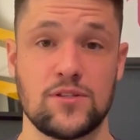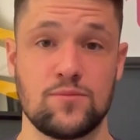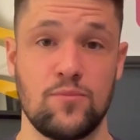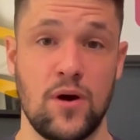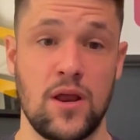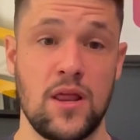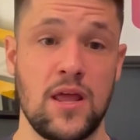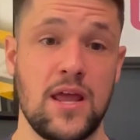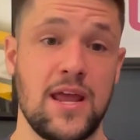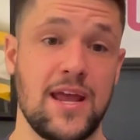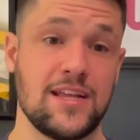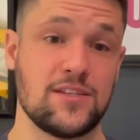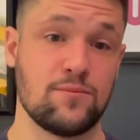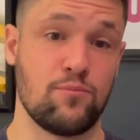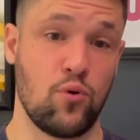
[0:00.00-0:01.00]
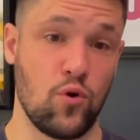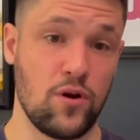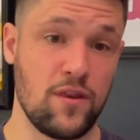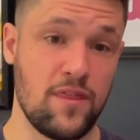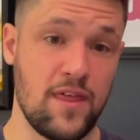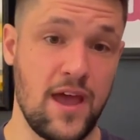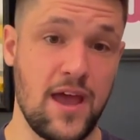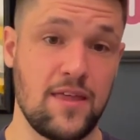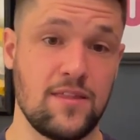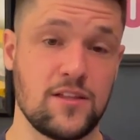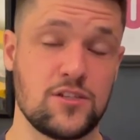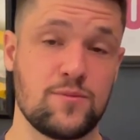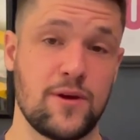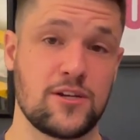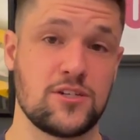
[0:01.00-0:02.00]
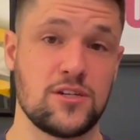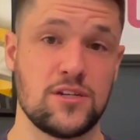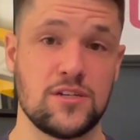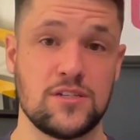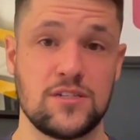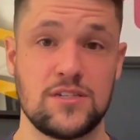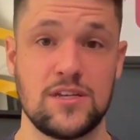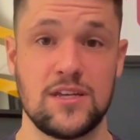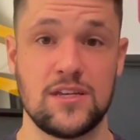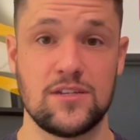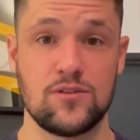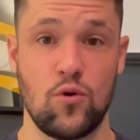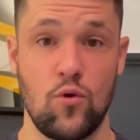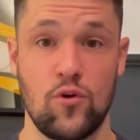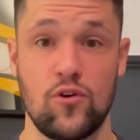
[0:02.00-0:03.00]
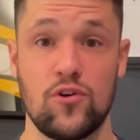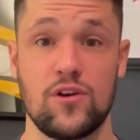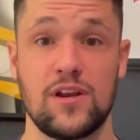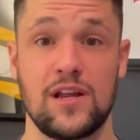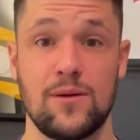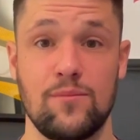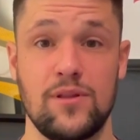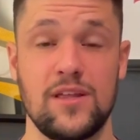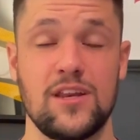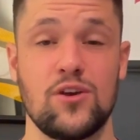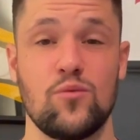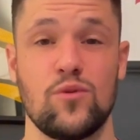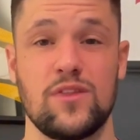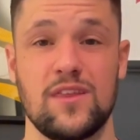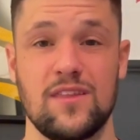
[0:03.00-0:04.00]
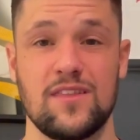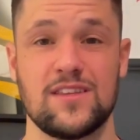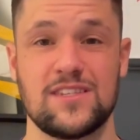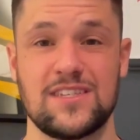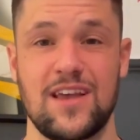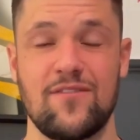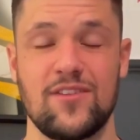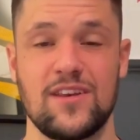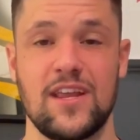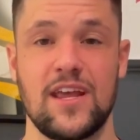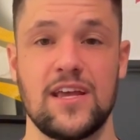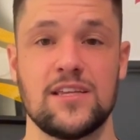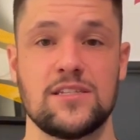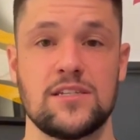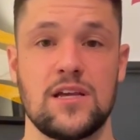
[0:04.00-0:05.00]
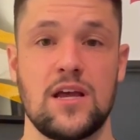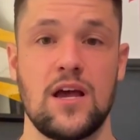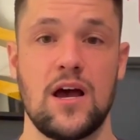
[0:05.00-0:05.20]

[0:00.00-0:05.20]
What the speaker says: But it's important that the inspection is ordered and completed within the 7 days